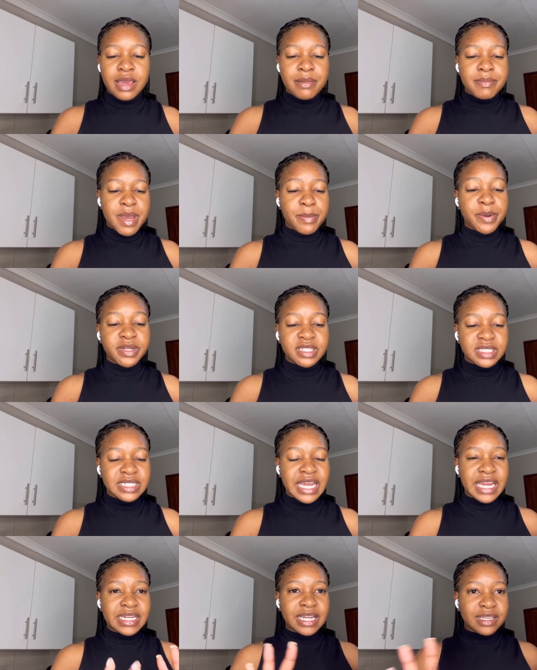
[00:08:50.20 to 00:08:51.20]
My battery
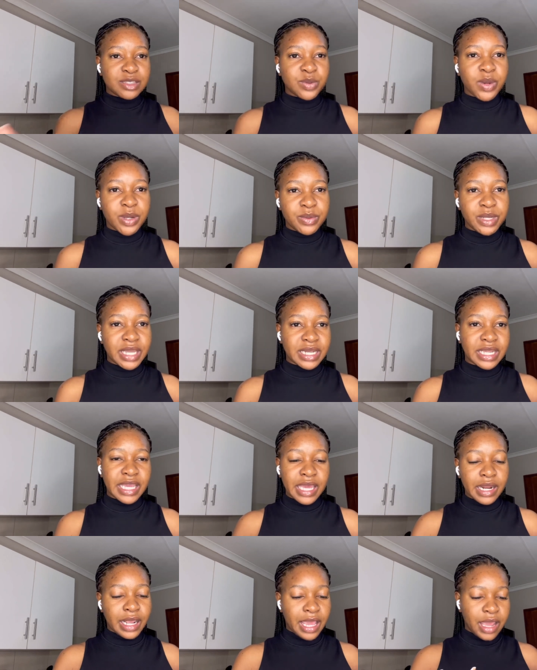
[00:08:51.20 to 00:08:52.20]
died, that's why we had
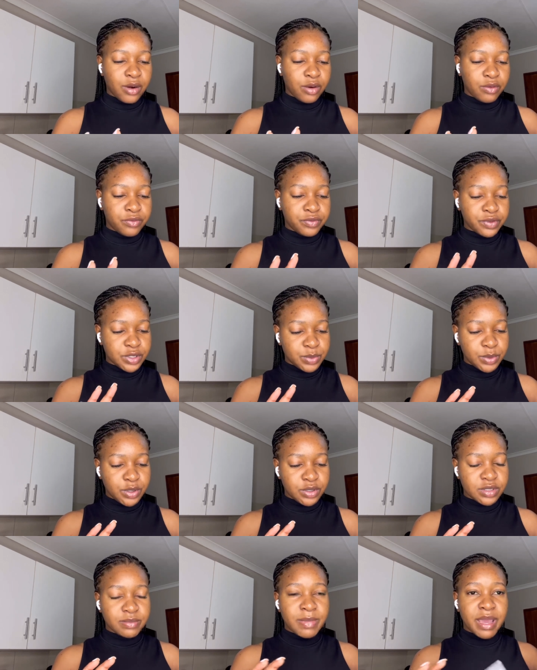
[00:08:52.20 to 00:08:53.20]
cut, cut off. It's
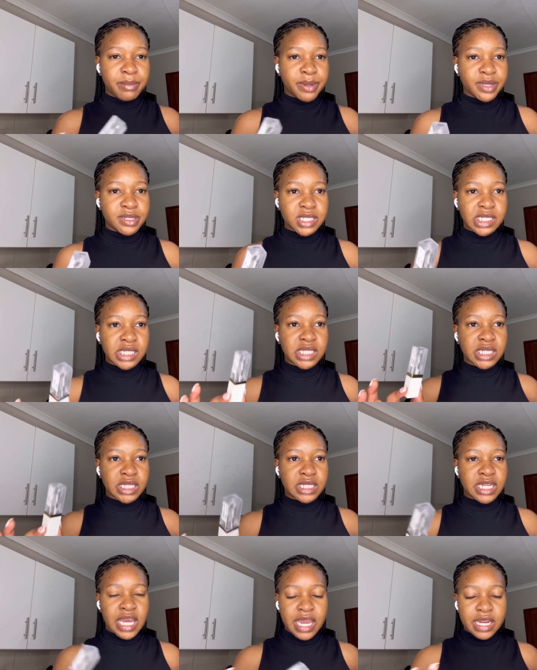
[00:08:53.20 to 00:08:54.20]
because my battery
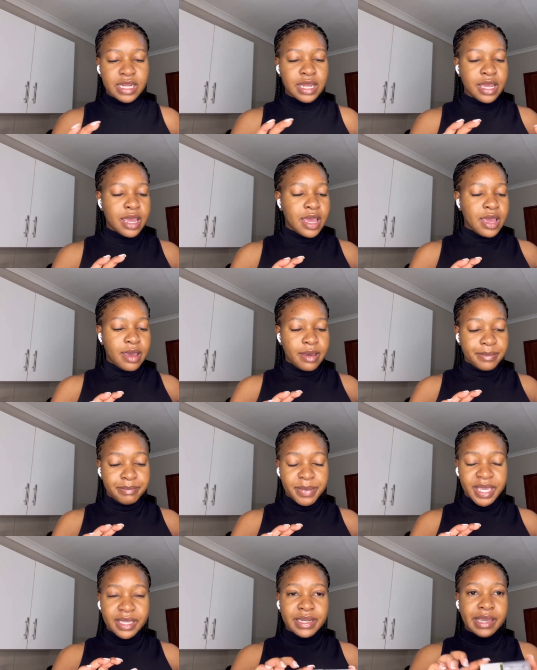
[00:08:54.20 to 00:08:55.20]
died. I'm
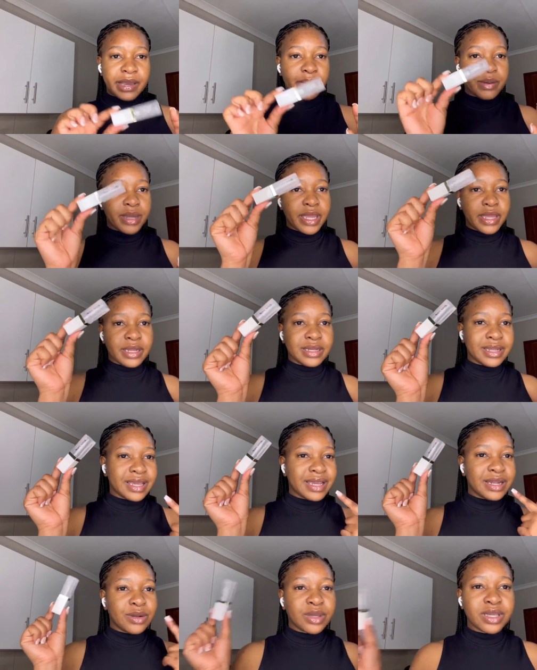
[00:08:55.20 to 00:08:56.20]
back now and
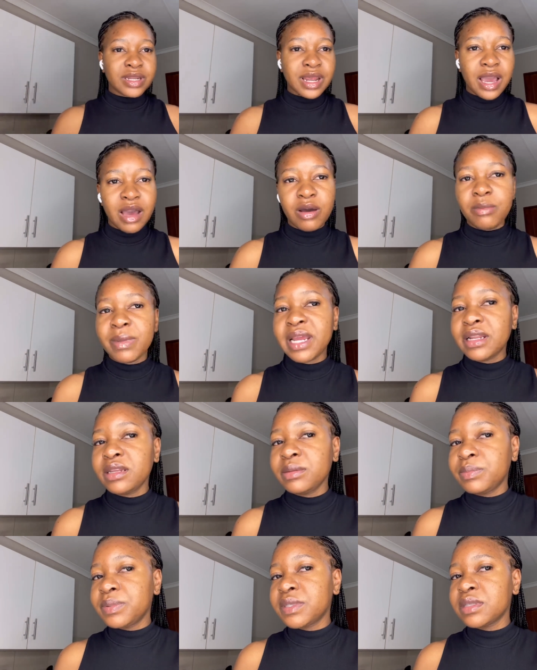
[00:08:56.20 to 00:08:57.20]
look at how my
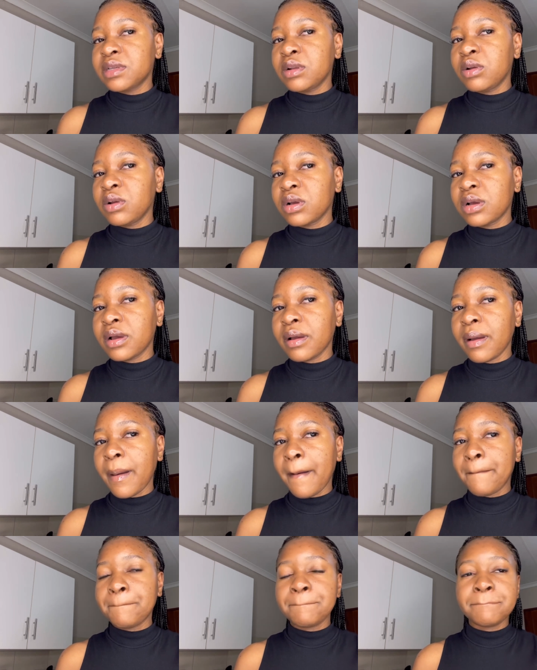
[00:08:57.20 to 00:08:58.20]
lips look.
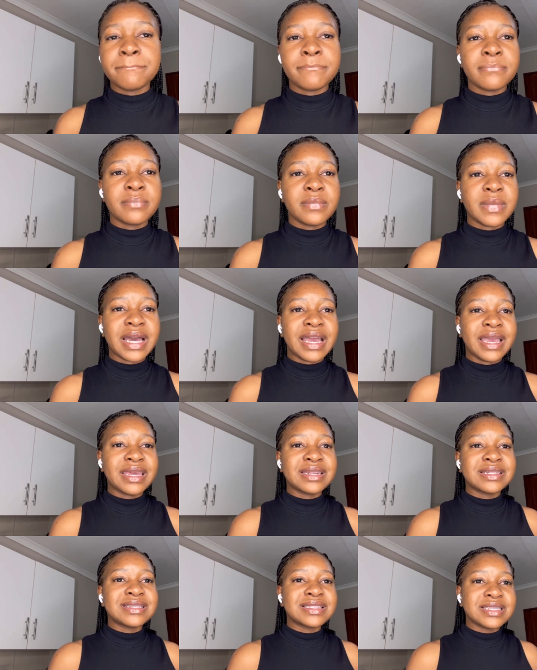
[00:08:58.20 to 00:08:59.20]
I
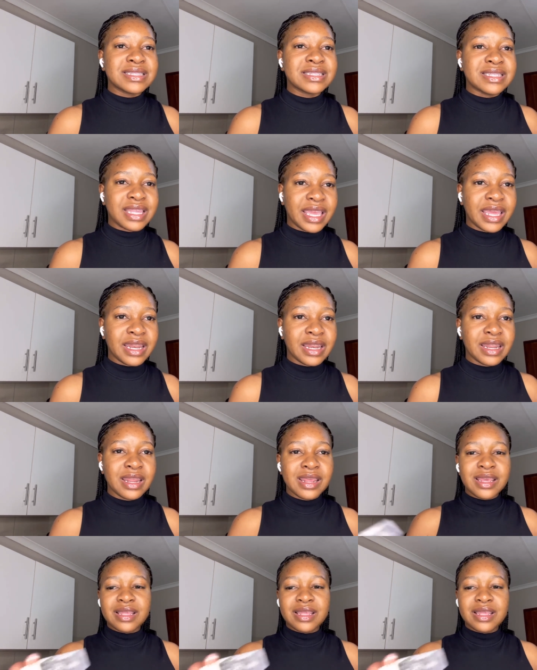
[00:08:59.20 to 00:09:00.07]
had it since then.